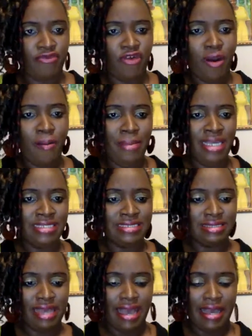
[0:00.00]

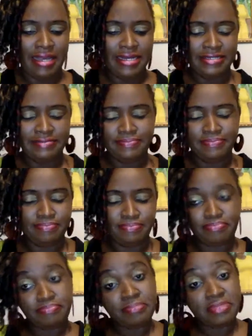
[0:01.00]
forming
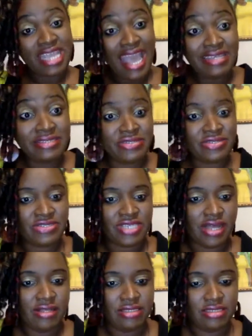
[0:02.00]
cancer
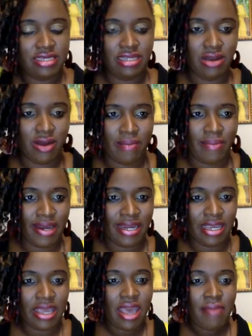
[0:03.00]
cells in our
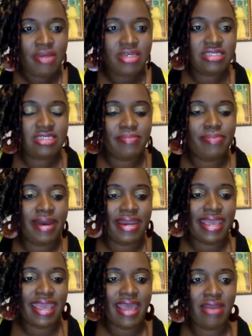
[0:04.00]
body, because the
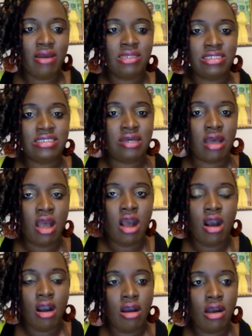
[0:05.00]
body cannot
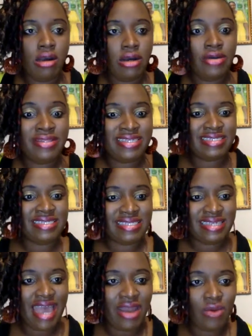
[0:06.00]

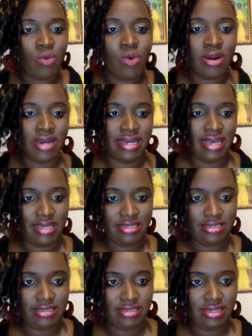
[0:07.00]
understand what it
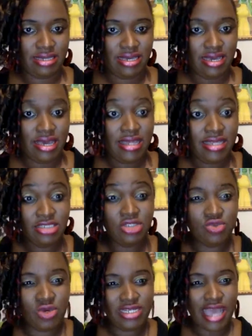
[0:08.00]
is. This
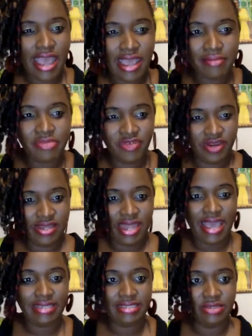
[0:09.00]
is what I am
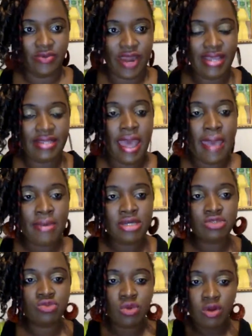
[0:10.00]
realizing, right?
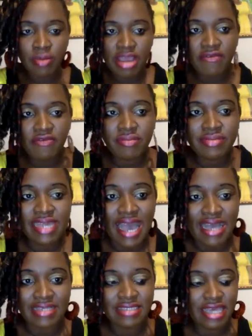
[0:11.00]
Because we were made from
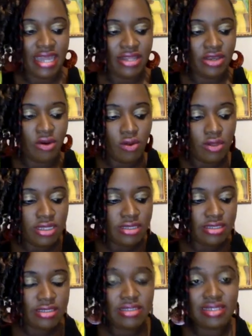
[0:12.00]
dust, and the only
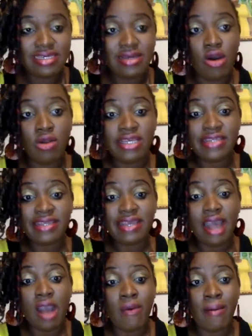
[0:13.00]

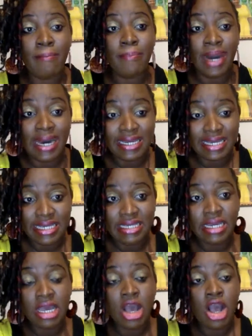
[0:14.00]
thing our body